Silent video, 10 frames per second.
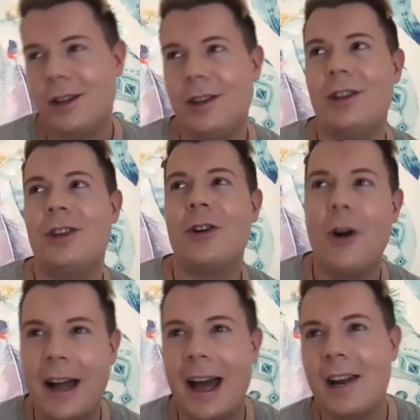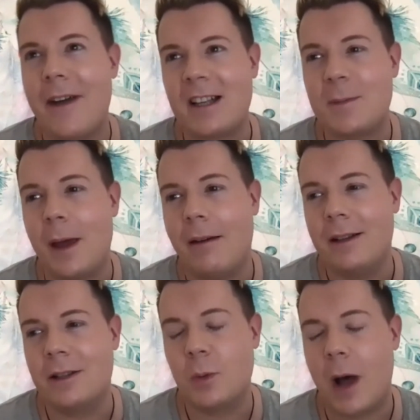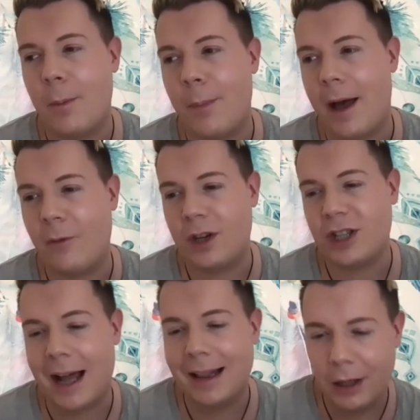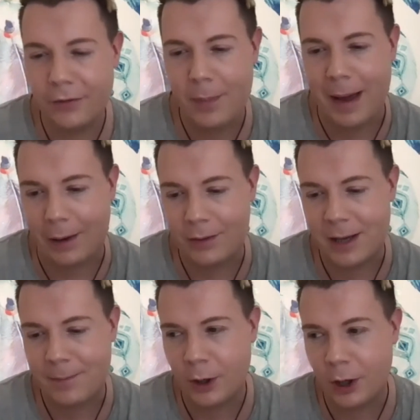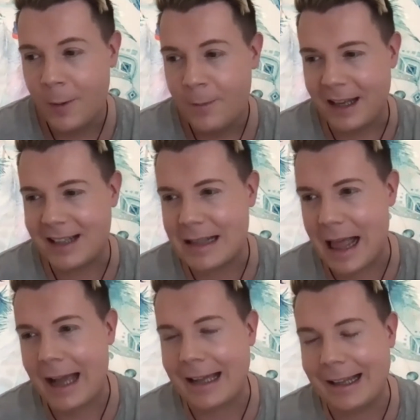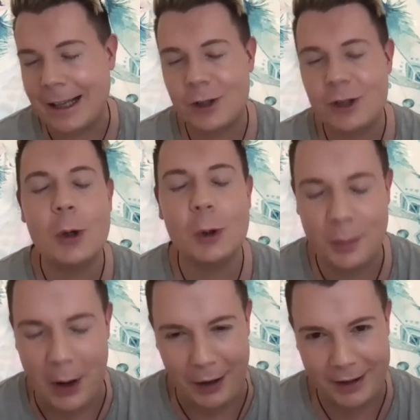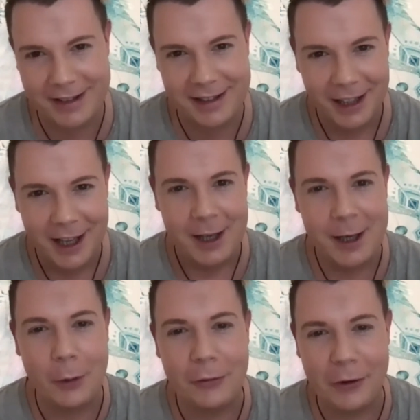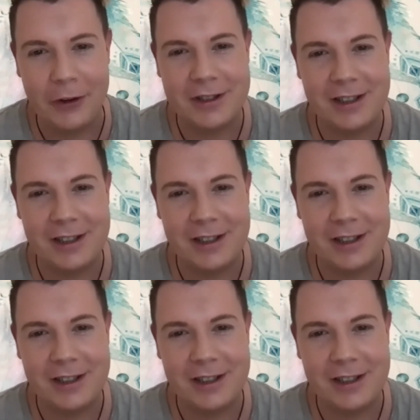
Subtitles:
your kind of experience as well, Bev, which I love about it. But it's like a little toolbox, you know, for us